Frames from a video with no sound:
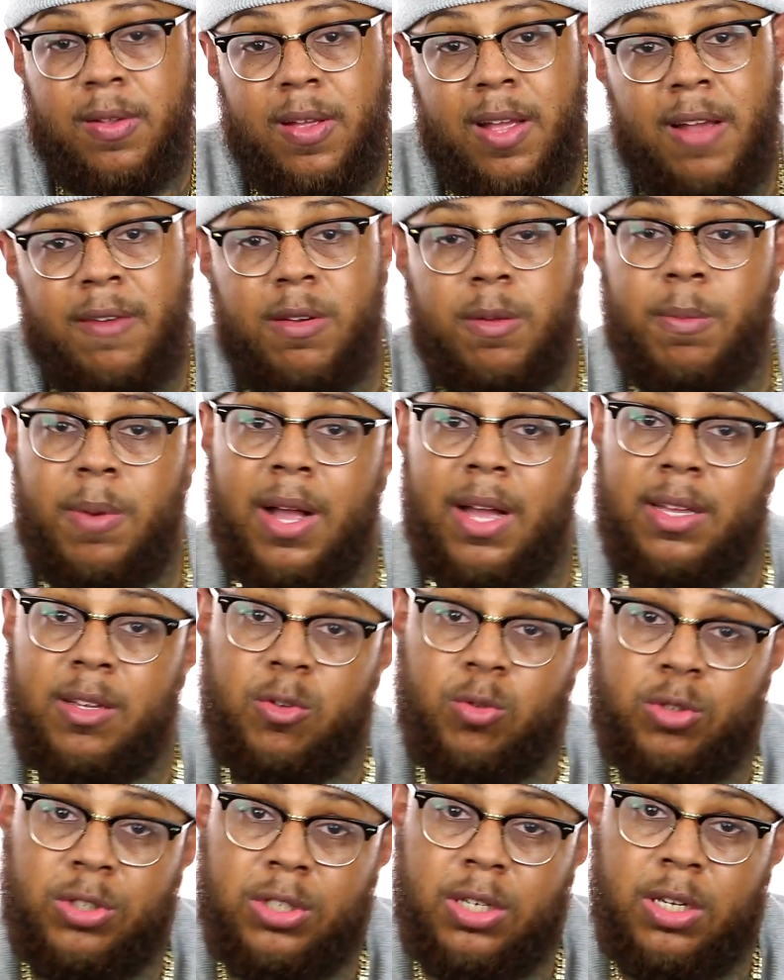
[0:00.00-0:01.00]
everybody
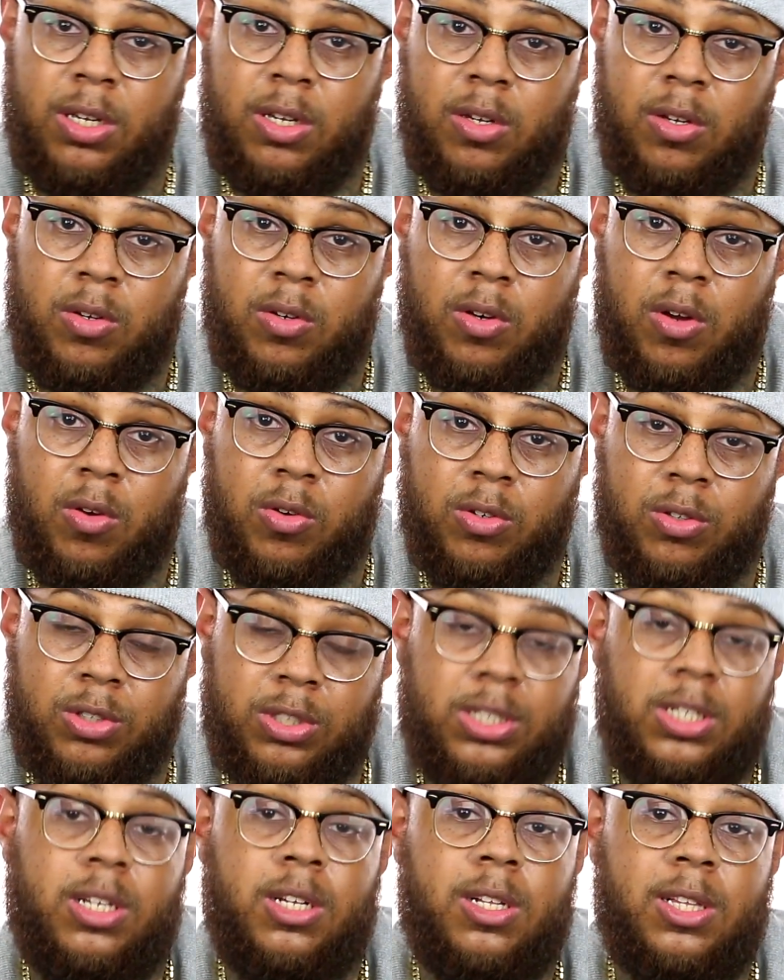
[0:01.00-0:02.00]
you see, you know, you
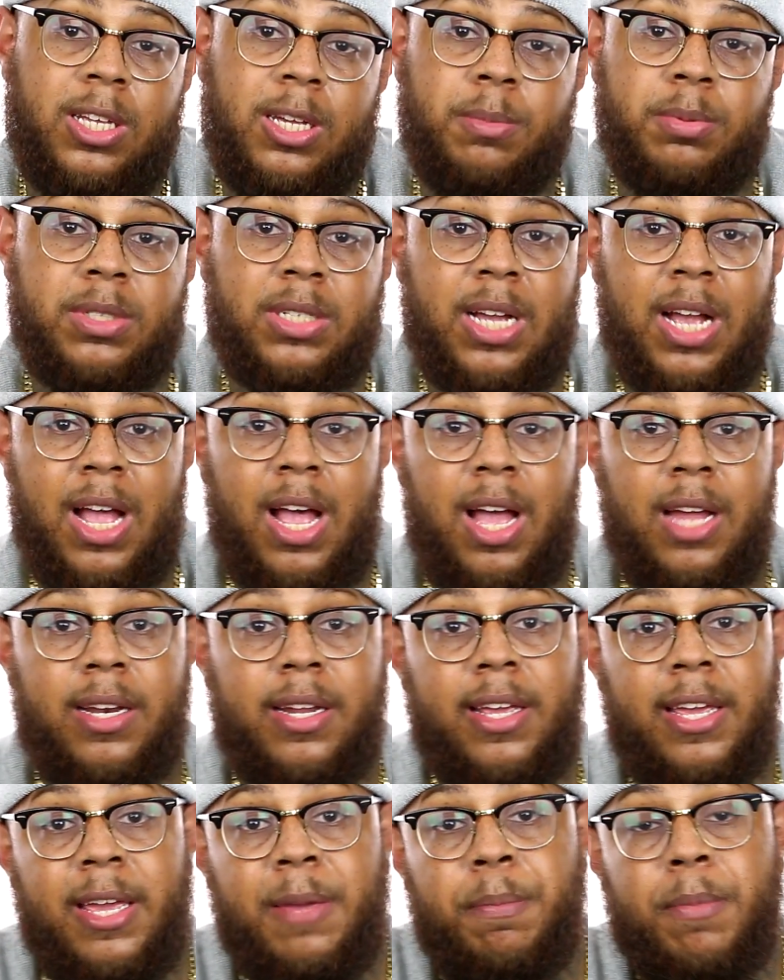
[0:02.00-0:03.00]
see clips, Con,
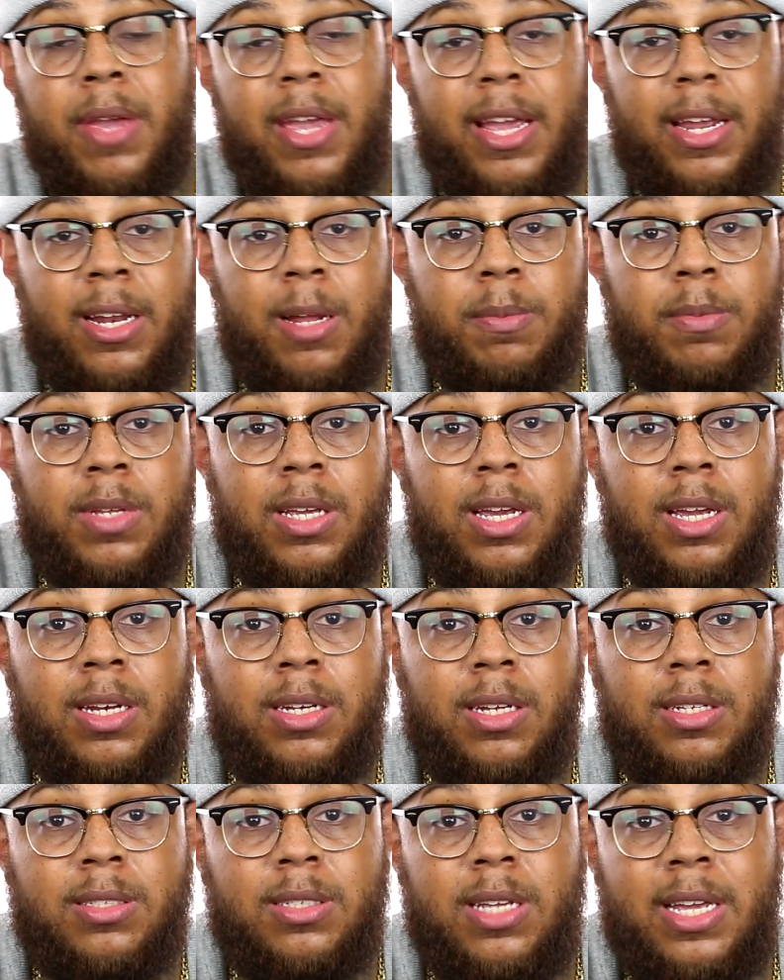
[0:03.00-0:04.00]
a Hitman up there,
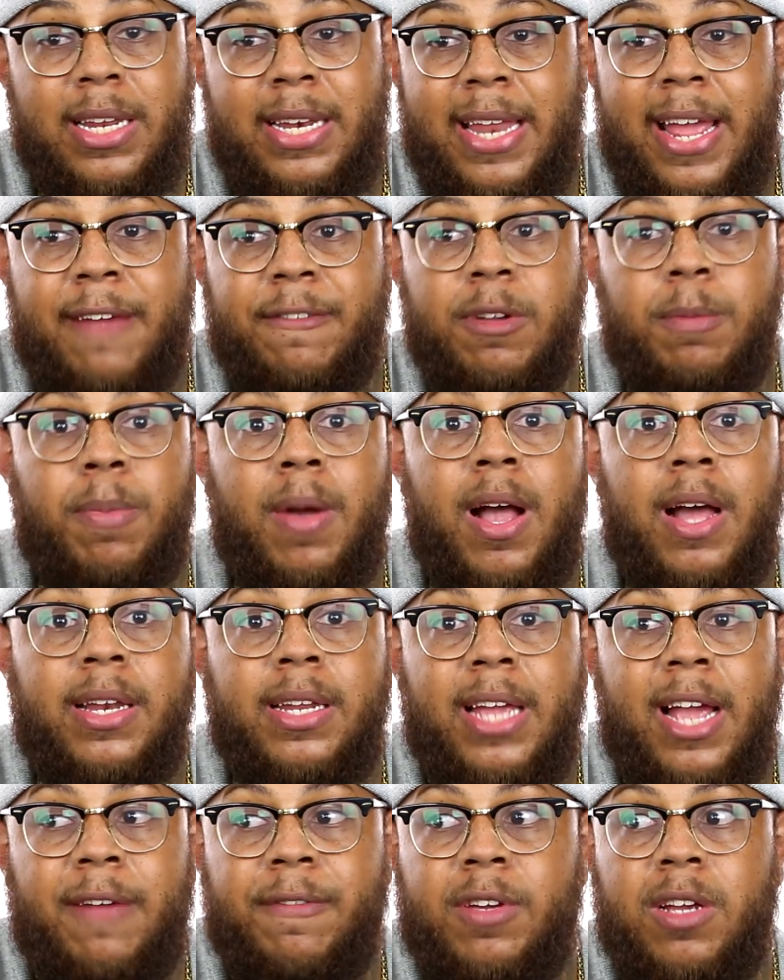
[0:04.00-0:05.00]
does and
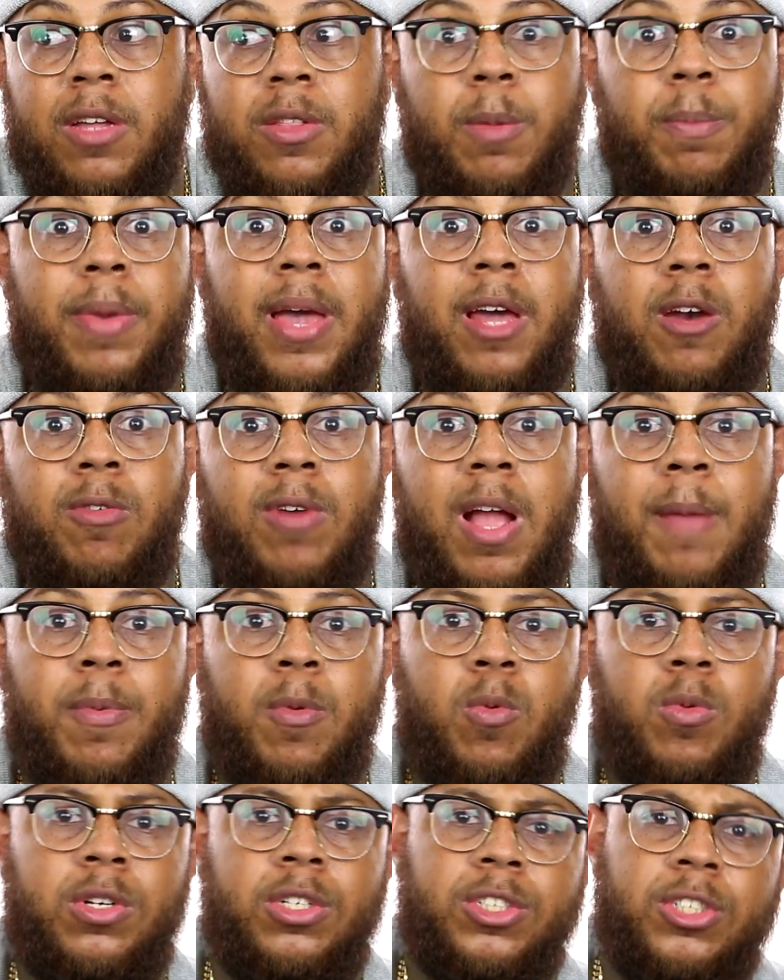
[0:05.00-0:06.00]
everybody, every other battle
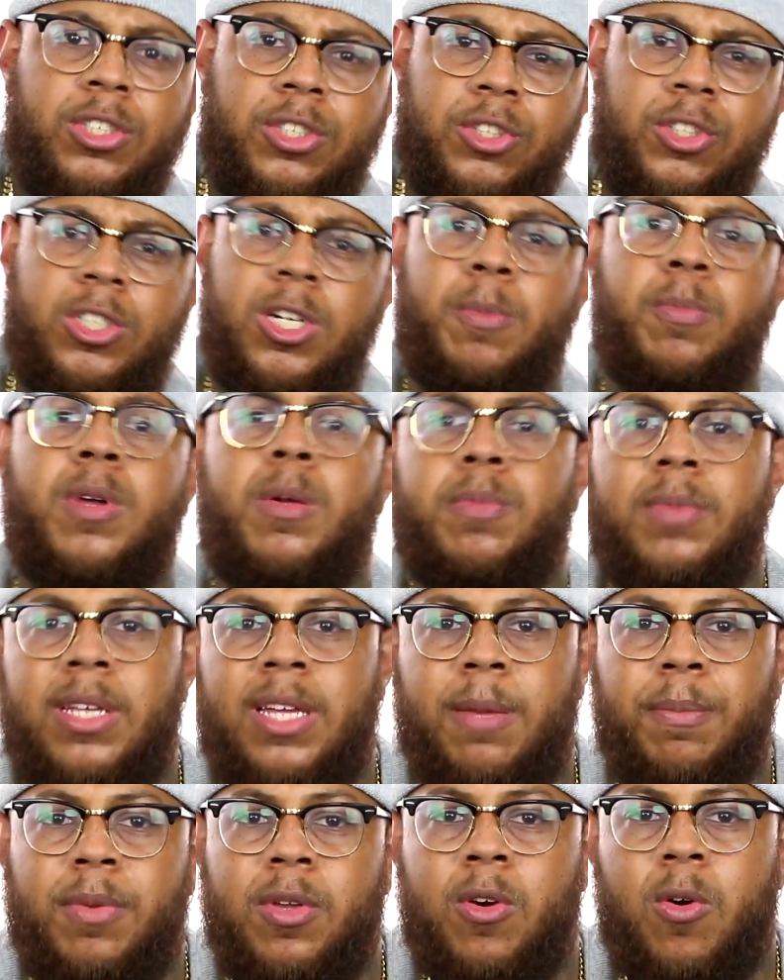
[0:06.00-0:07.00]
rapper wanna just jump up
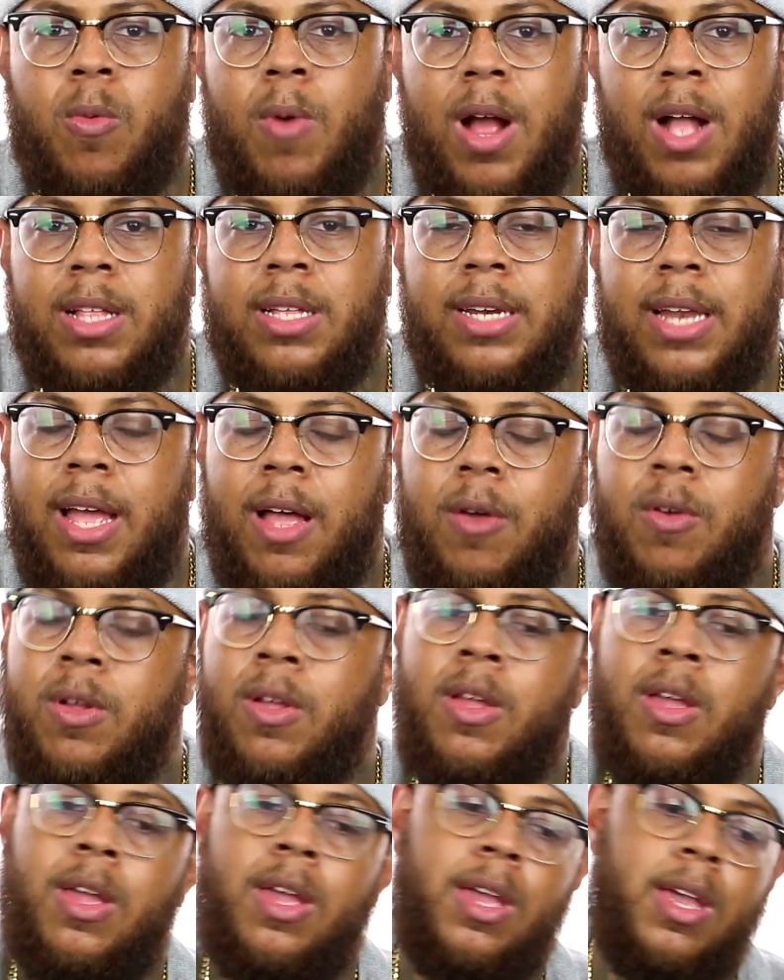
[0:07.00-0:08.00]
there and be on and
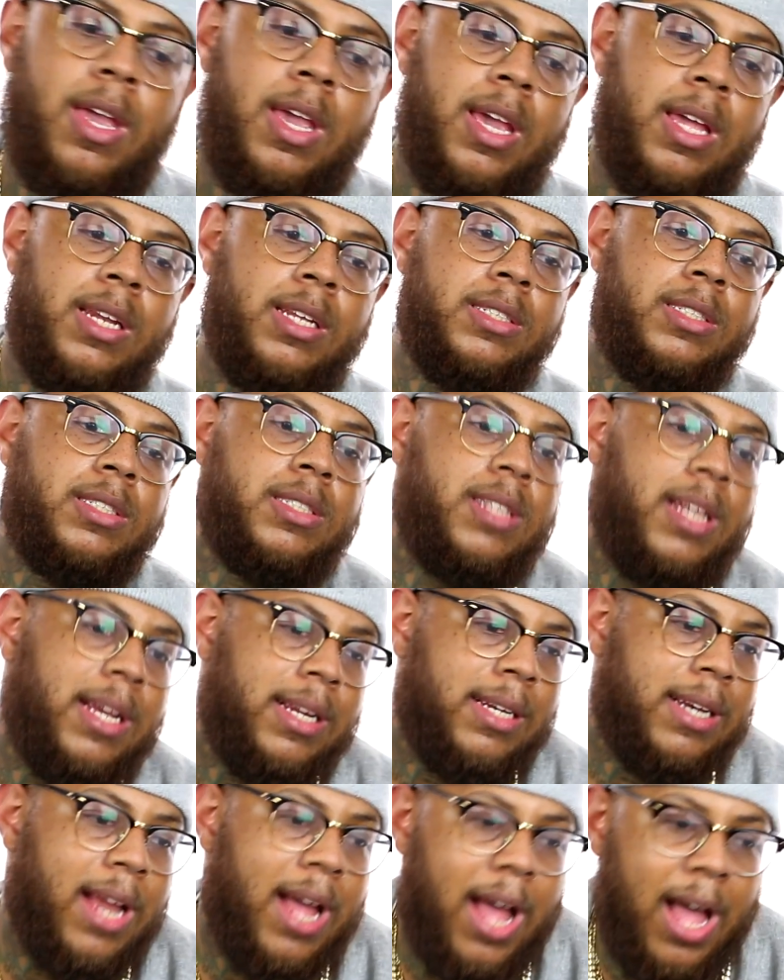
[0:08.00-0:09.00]
Out. And it's just
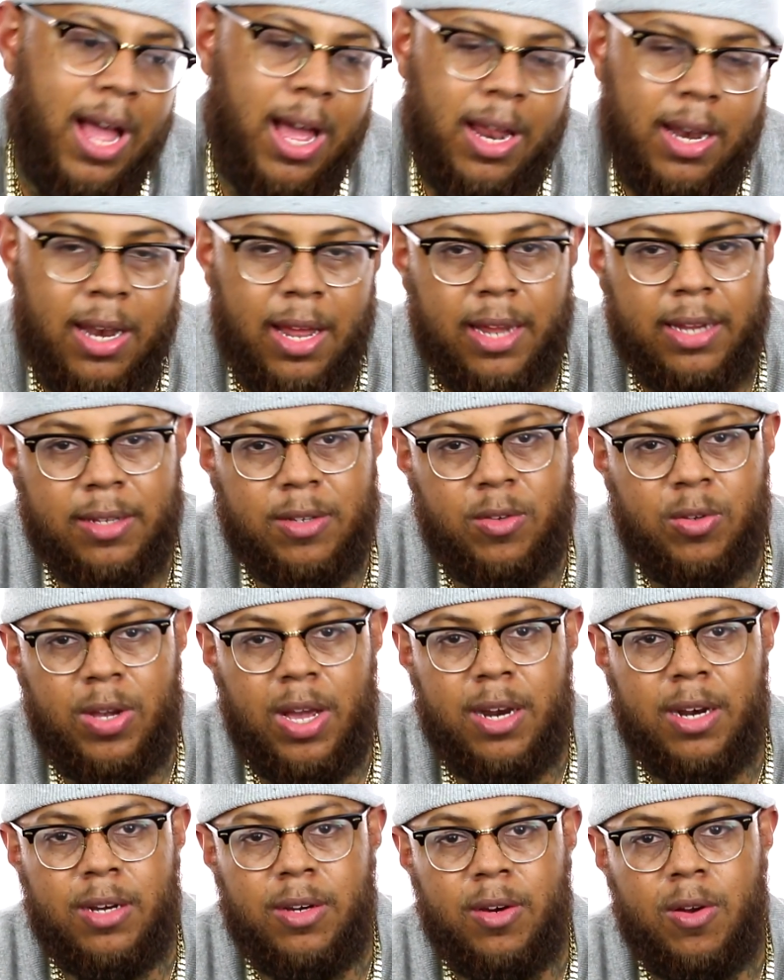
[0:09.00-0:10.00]
like, nah, like you
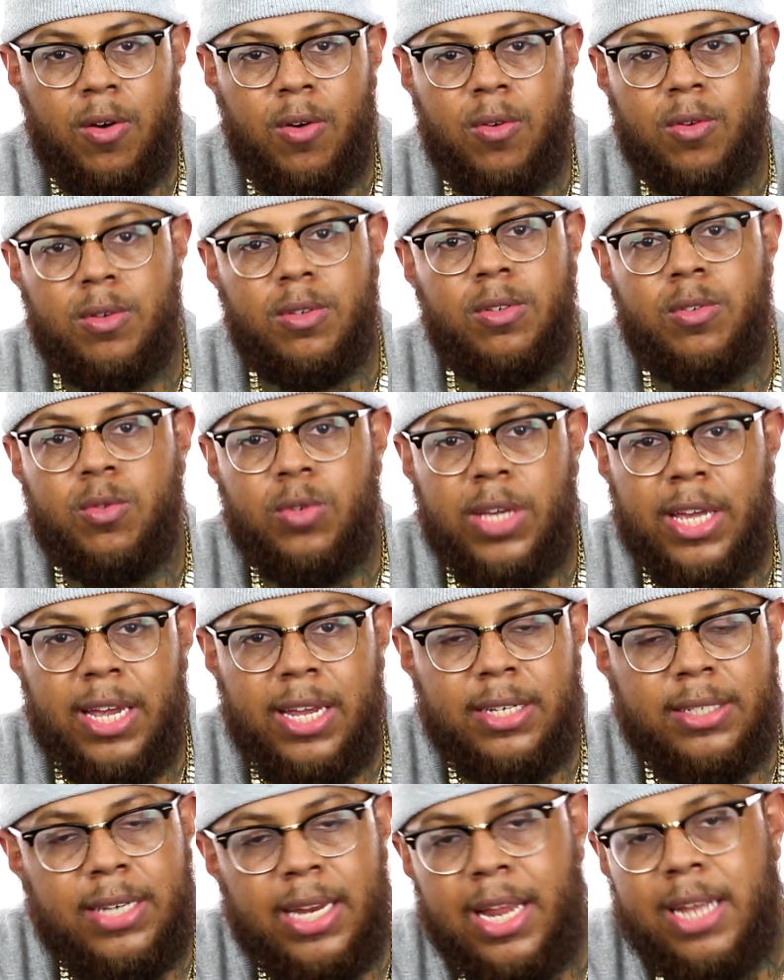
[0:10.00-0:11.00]
gotta know you
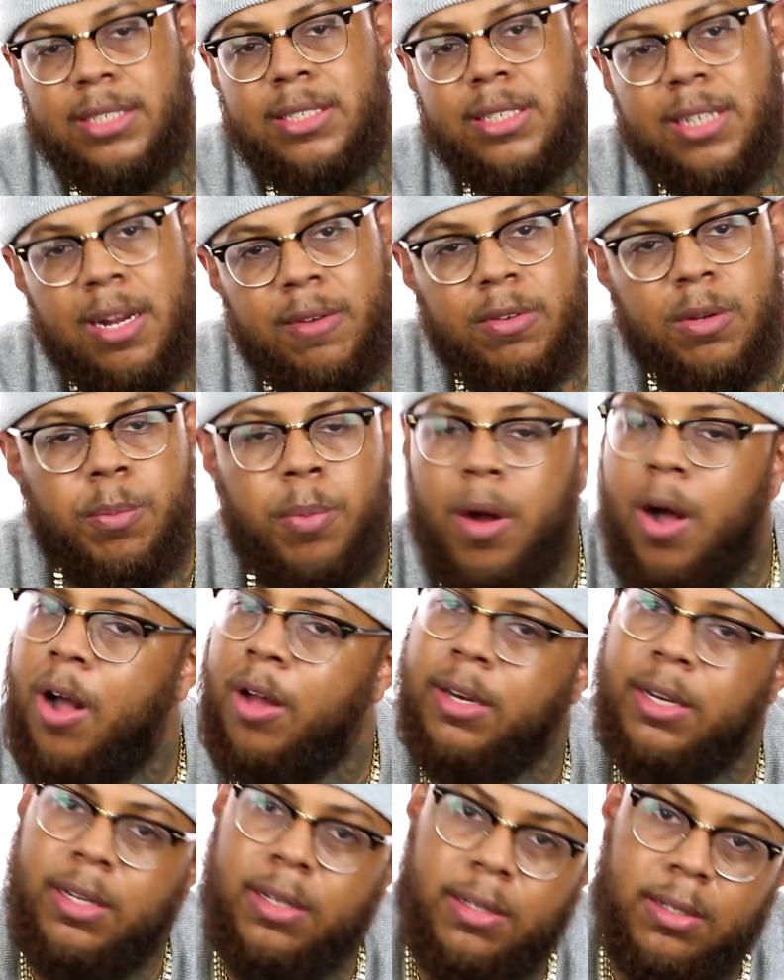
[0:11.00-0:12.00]
can't dance at every
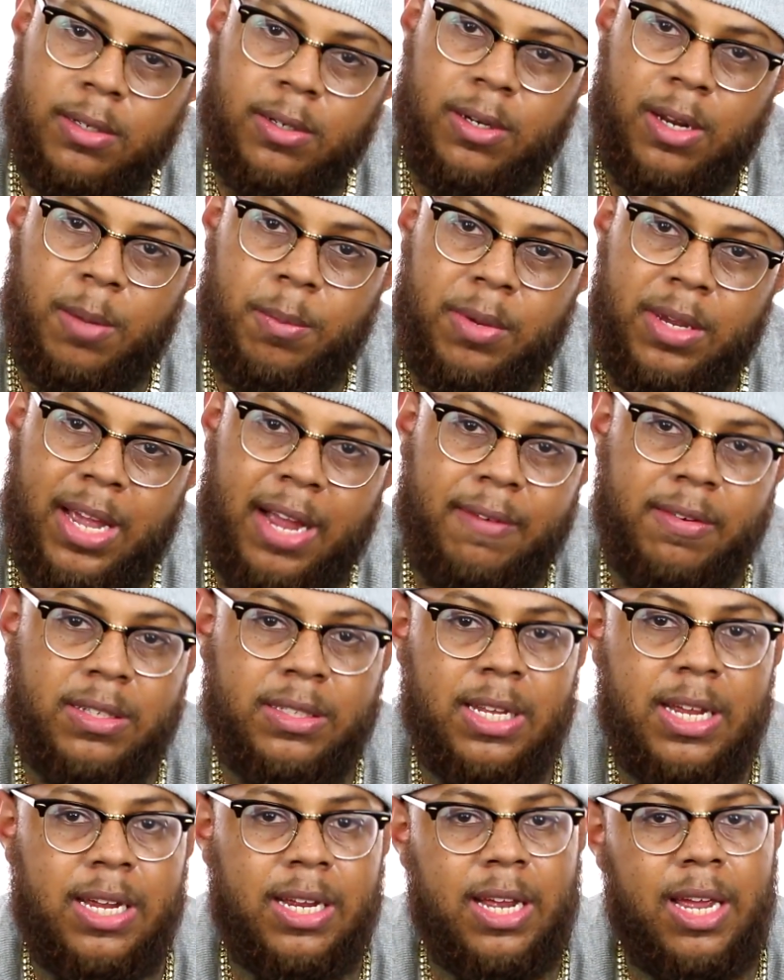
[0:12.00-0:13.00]
party. You know what I mean?
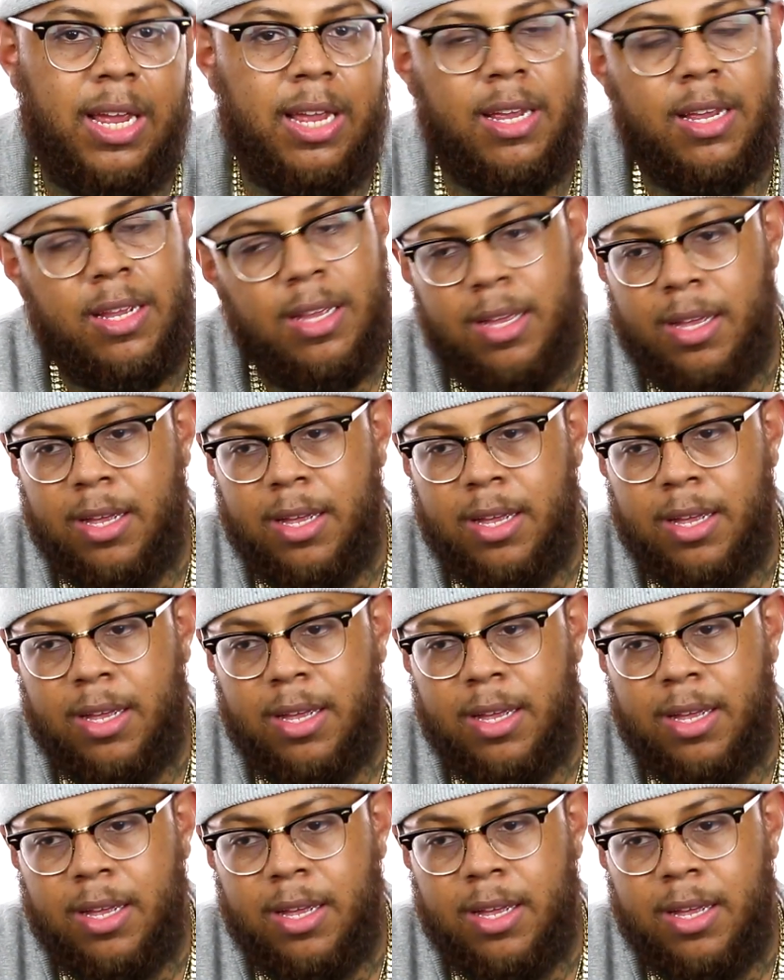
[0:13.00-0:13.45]
Everything ain't